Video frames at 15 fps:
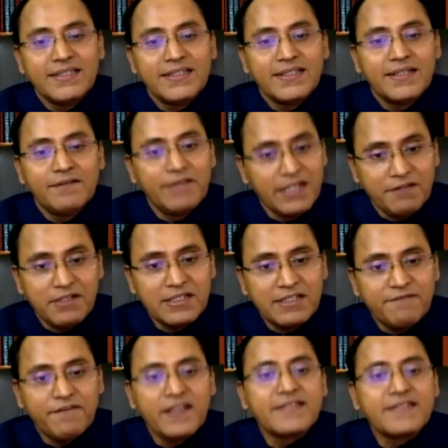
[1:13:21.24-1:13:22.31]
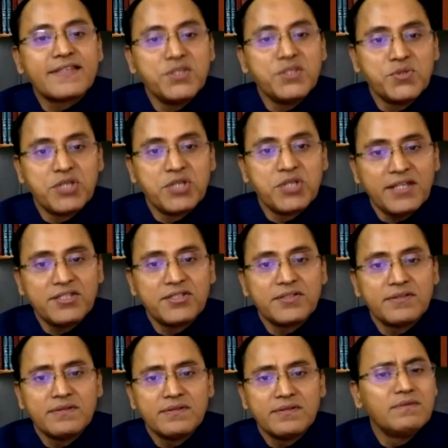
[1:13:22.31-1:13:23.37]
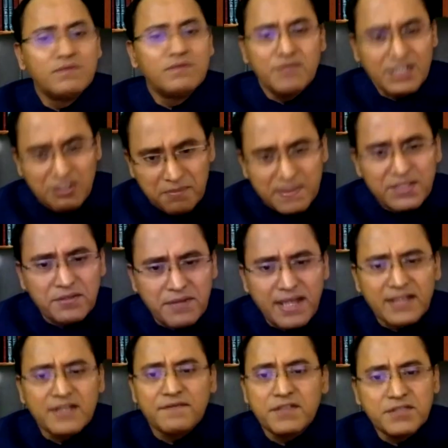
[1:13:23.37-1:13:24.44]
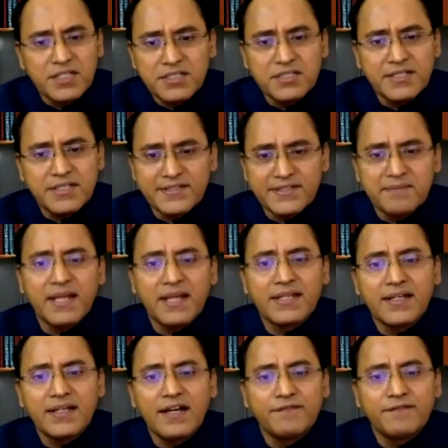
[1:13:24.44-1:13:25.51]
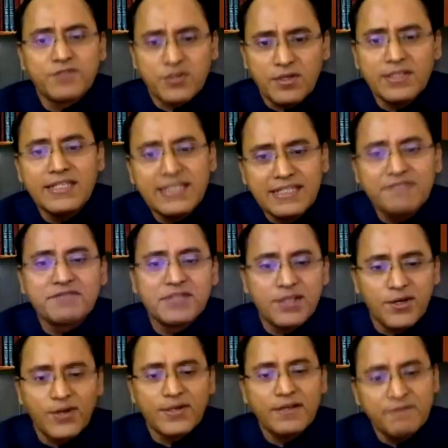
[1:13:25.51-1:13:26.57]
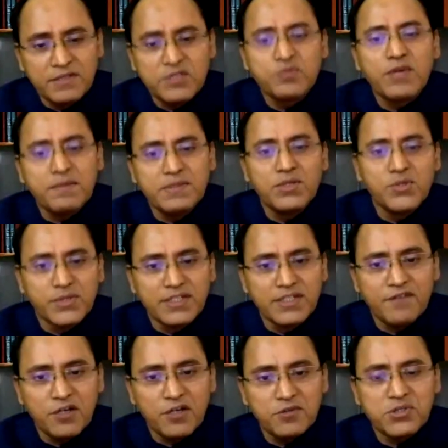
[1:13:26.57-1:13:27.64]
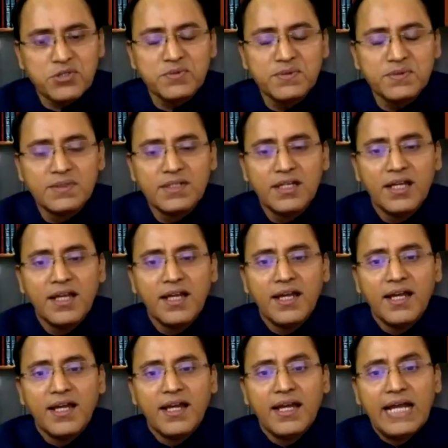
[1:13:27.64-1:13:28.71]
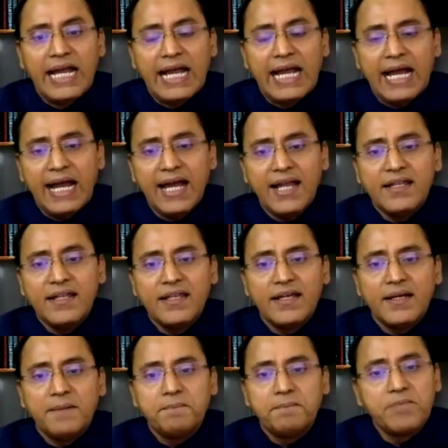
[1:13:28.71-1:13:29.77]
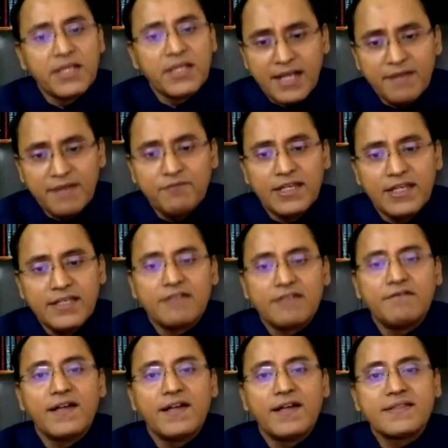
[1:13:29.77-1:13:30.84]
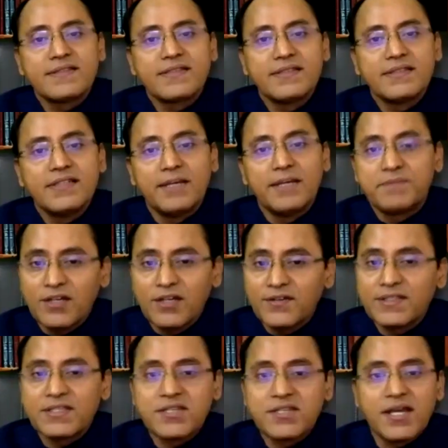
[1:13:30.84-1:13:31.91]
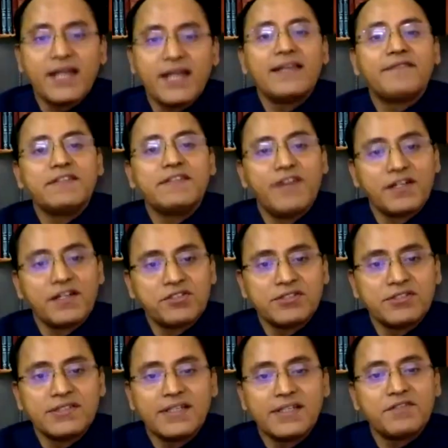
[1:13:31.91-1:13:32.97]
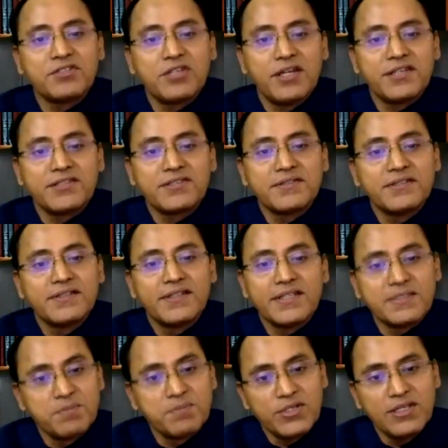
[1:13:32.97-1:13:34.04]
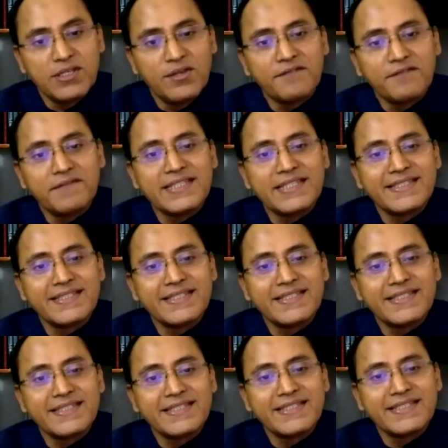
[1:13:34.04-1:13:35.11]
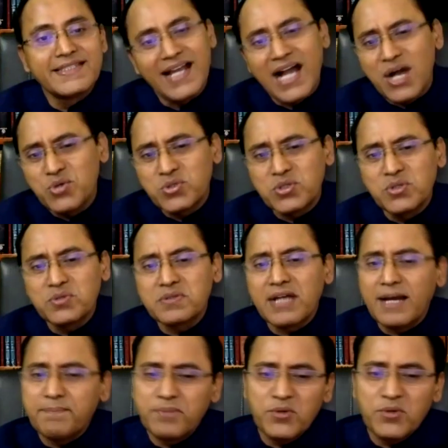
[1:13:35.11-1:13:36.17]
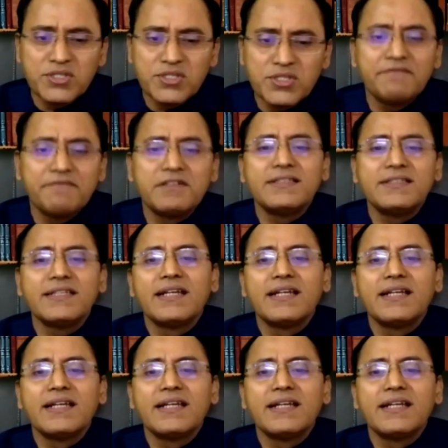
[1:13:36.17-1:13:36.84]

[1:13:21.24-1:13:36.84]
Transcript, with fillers: whenever they face a new judge, whatever be the rank of the judge, it doesn't matter. After all, he gives the order which we have been looking forward to and uh, they come well in advance, observe the style of the functioning of the judge, his body language, his outlook, approach, and everything.